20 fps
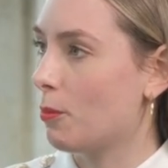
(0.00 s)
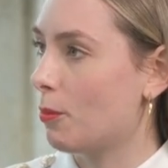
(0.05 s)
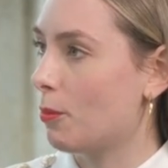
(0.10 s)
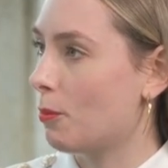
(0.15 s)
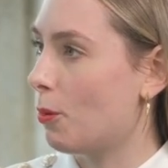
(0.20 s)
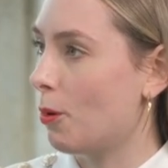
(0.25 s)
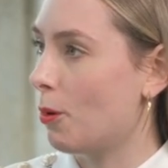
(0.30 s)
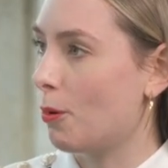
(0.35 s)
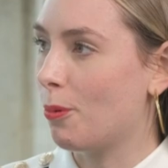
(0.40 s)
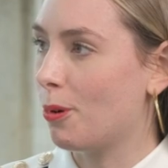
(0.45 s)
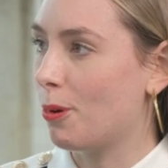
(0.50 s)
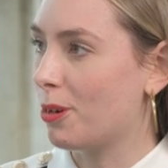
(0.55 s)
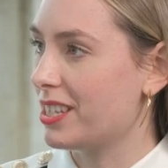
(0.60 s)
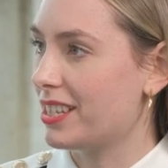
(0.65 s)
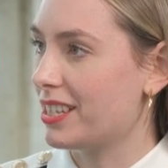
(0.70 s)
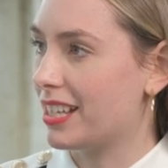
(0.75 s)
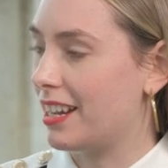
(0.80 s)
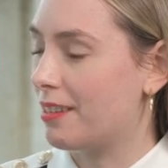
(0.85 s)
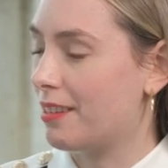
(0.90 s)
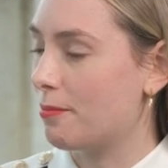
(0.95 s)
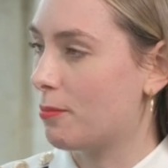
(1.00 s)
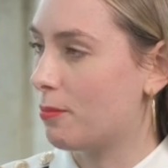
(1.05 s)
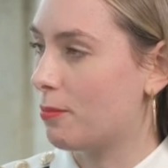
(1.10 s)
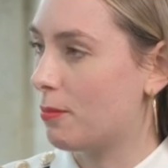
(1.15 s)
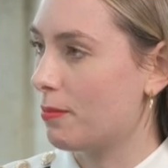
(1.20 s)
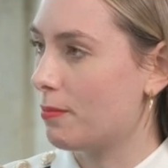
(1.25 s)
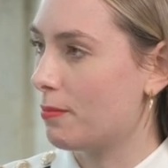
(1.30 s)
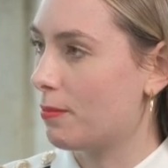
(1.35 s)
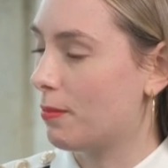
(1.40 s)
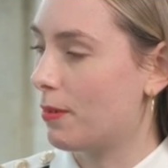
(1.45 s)
What is that and
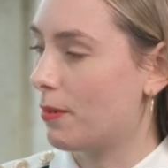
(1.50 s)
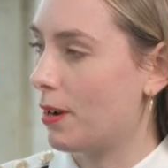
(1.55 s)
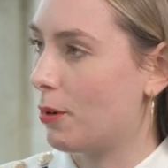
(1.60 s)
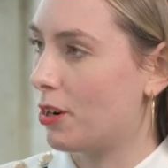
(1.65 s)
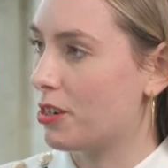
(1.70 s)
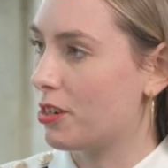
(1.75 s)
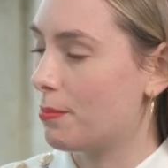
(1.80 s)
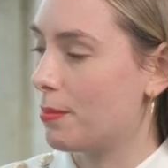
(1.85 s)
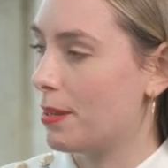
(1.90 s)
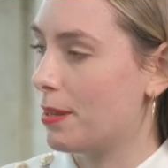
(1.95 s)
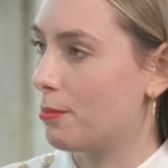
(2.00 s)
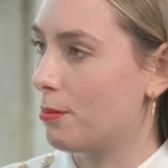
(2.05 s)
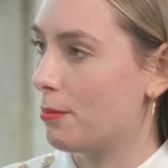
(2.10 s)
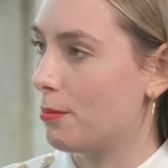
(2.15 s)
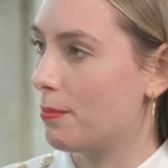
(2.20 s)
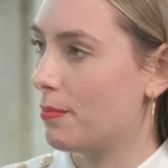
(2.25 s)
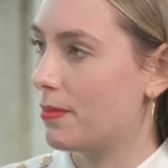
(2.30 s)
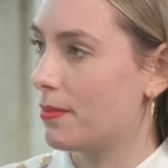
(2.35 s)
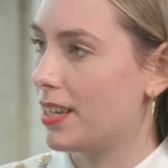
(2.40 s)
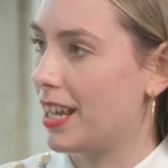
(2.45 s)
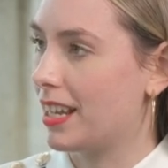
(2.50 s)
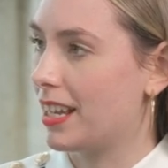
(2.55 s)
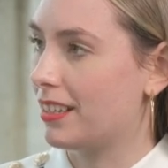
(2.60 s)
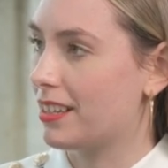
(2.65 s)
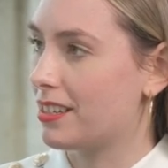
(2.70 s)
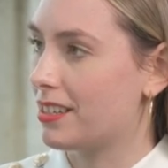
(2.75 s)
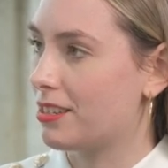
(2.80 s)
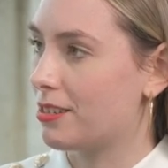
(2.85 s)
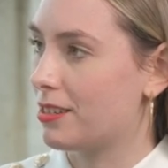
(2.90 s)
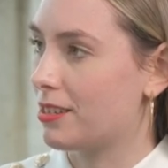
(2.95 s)
why should people take
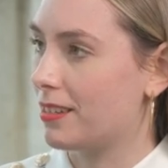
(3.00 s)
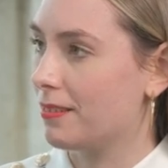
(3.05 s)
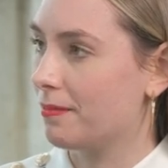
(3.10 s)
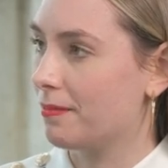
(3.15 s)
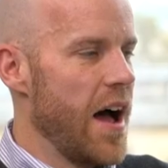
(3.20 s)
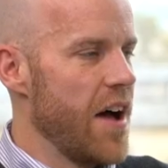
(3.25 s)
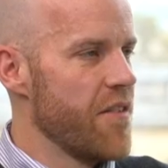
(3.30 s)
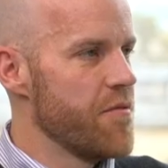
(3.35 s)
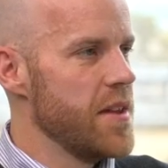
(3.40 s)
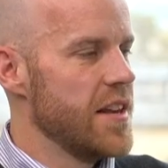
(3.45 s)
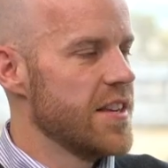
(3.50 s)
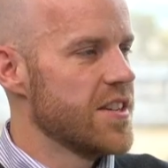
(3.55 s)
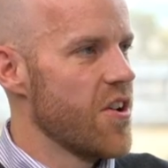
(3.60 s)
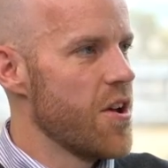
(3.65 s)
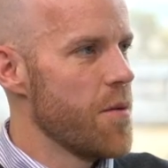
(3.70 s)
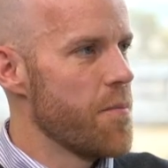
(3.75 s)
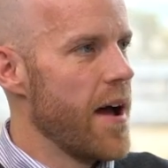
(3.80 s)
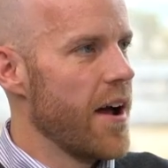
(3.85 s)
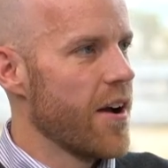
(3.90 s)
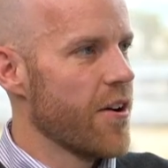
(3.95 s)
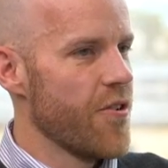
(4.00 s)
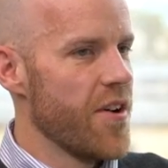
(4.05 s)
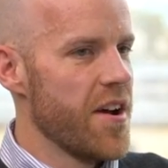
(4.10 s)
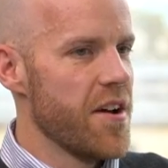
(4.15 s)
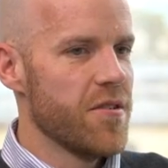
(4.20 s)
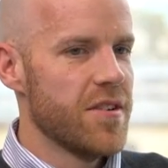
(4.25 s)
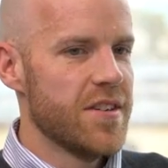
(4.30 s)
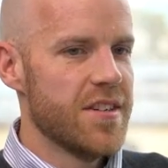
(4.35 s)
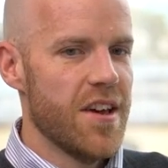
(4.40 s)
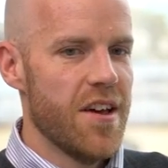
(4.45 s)
listen to that? have a military
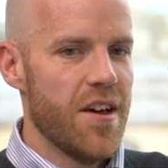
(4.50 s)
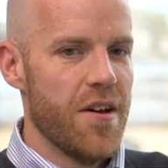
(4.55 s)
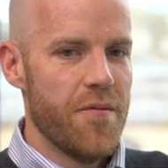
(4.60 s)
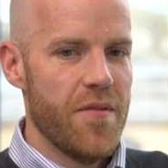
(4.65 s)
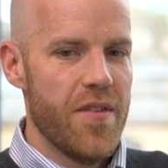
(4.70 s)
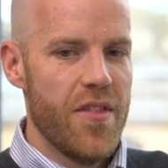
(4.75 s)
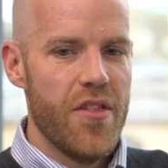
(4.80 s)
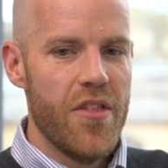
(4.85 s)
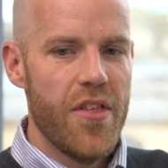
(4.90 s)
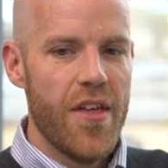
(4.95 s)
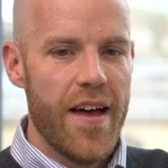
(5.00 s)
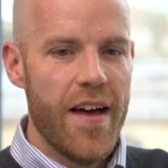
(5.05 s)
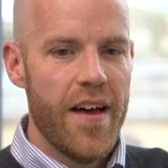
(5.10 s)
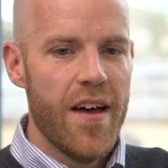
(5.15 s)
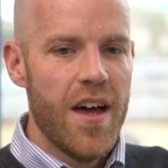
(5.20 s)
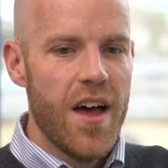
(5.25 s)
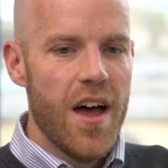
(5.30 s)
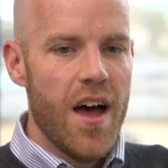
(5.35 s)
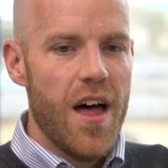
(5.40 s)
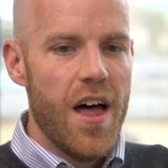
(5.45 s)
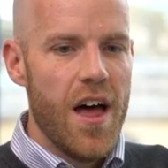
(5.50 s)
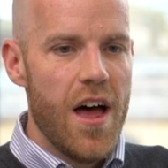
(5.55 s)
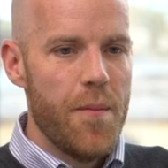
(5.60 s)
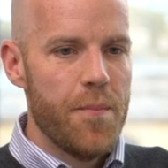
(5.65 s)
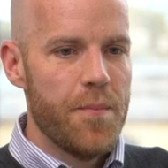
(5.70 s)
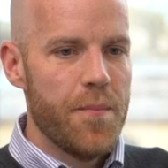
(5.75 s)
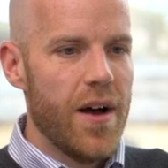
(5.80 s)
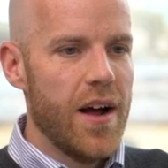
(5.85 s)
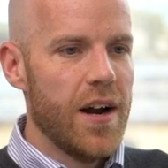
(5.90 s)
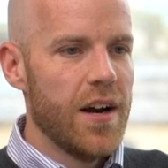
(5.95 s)
background there
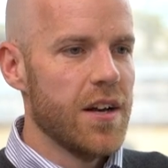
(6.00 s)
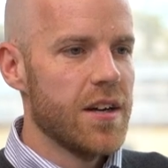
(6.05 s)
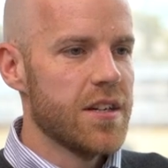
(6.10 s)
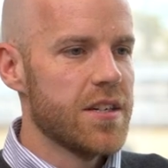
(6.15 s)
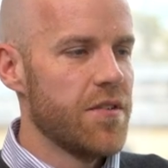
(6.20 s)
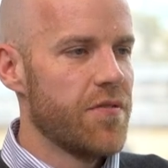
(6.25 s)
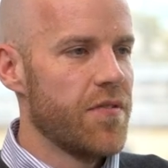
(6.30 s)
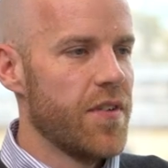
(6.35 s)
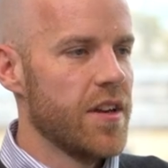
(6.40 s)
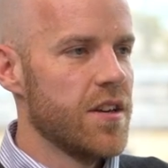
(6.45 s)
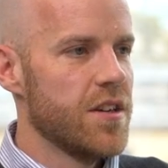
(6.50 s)
and a lot of things.